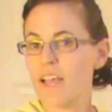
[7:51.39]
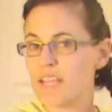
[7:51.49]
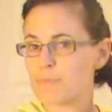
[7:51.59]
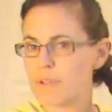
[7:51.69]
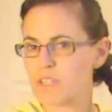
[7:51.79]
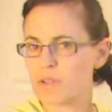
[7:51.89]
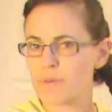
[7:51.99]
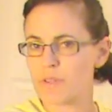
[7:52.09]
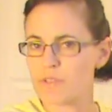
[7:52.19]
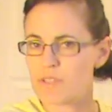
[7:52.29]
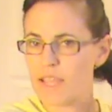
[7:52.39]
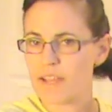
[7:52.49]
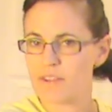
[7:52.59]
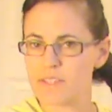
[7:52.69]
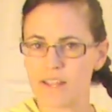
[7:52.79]
especially where those
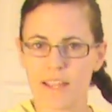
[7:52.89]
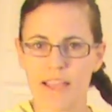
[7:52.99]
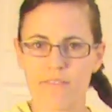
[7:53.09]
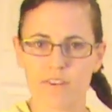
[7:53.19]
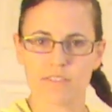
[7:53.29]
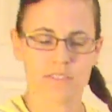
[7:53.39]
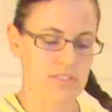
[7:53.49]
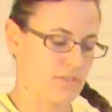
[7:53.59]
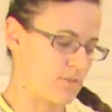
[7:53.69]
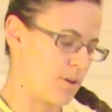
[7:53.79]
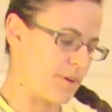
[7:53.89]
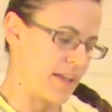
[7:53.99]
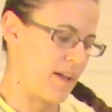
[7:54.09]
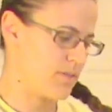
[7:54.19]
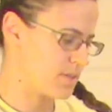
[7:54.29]
layers that I have are still growing
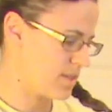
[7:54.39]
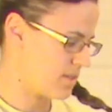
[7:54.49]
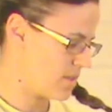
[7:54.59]
out.